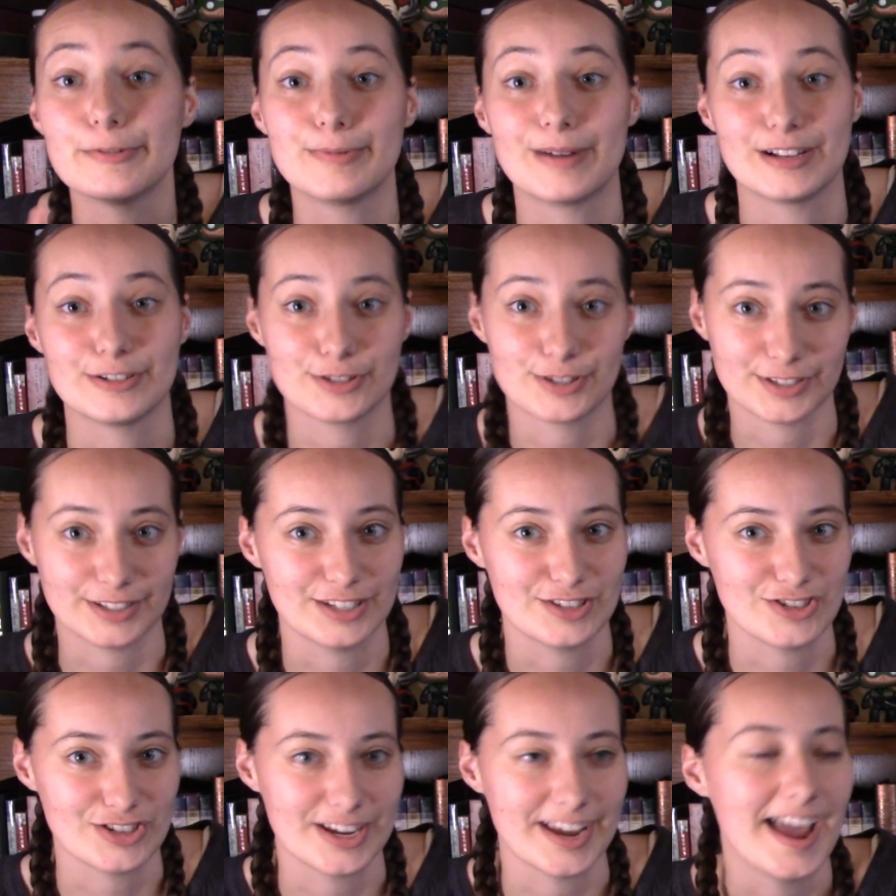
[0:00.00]
Bad
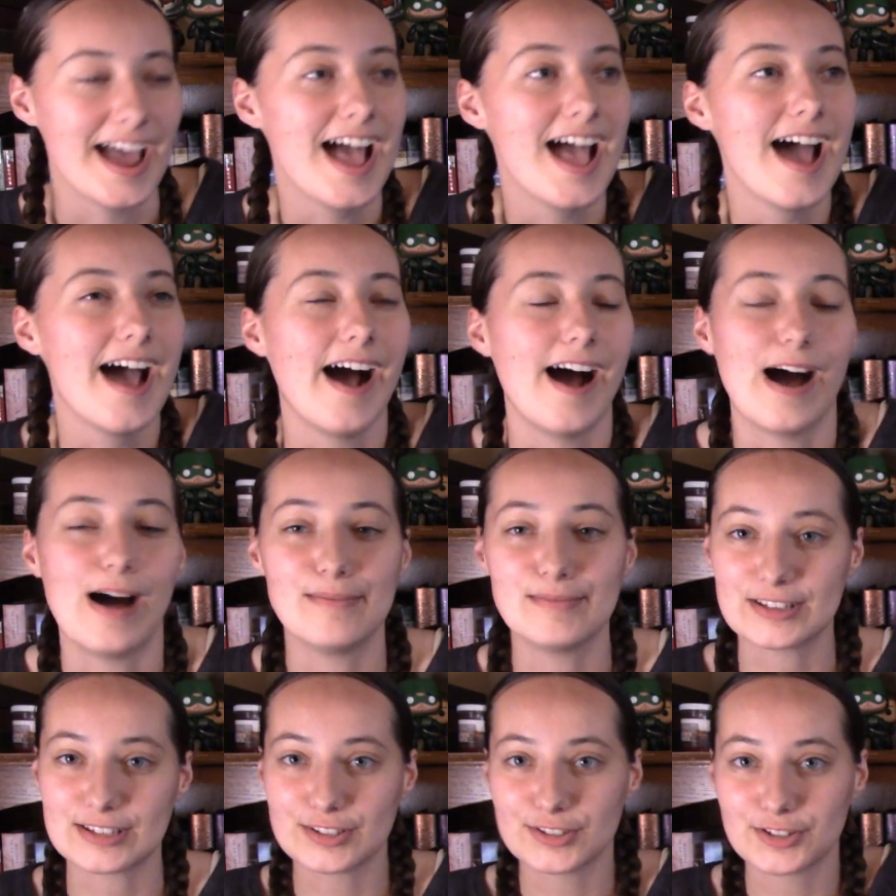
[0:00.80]
trilogy.
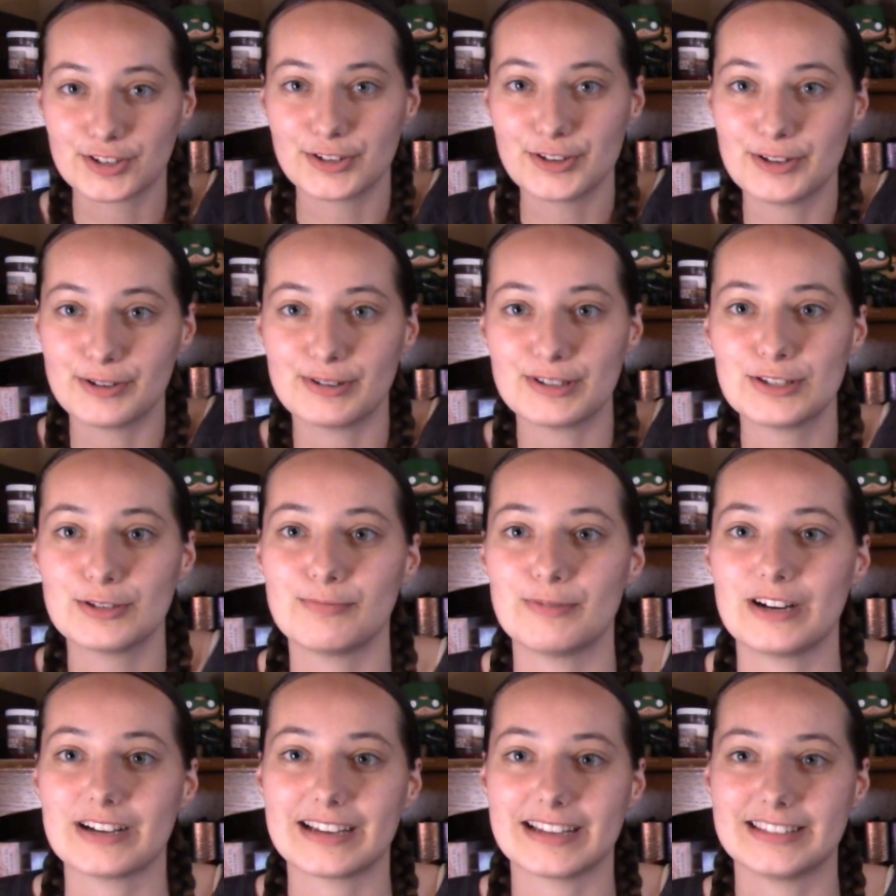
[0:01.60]
This is her newest
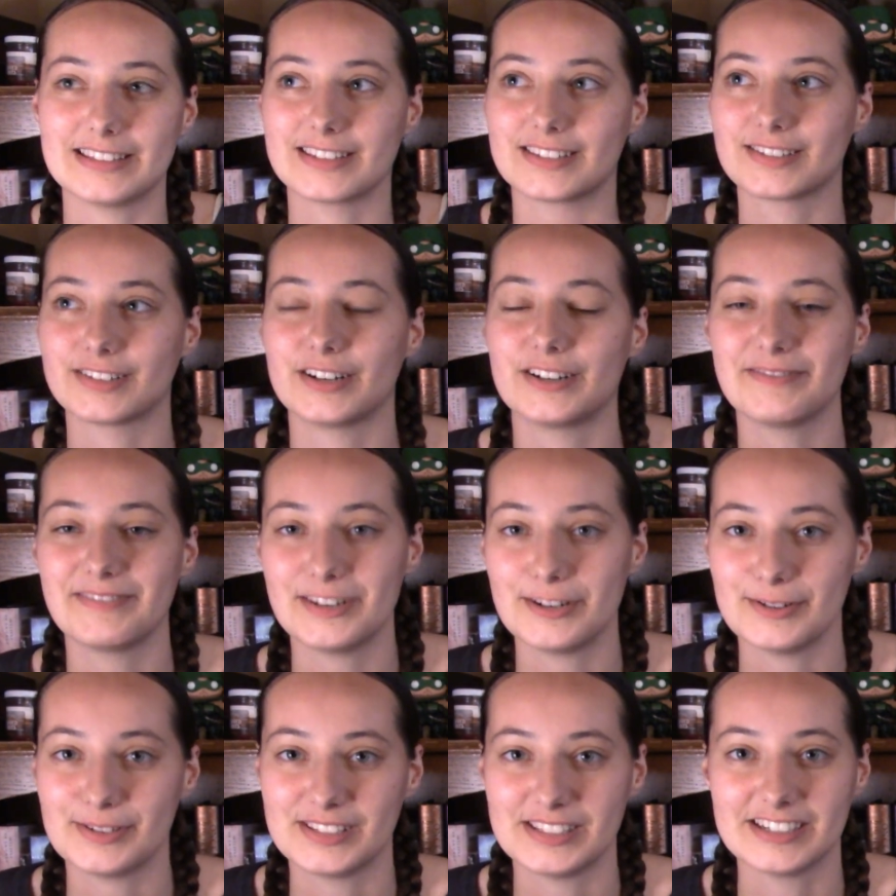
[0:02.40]
book. It's the start of a
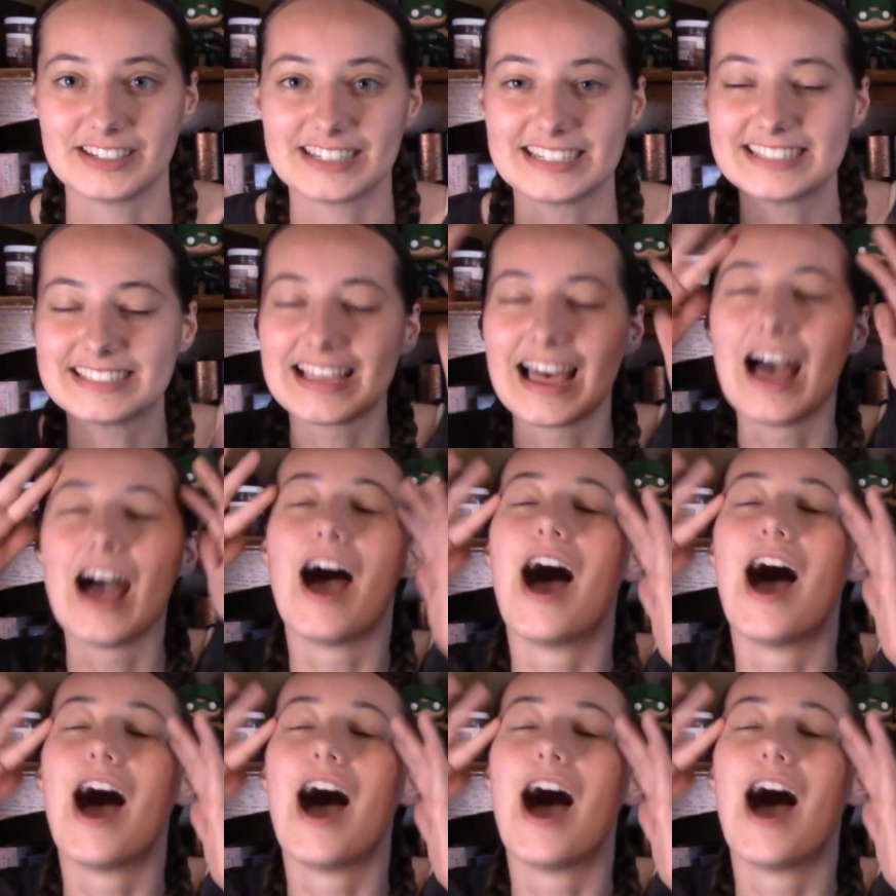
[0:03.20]
new series.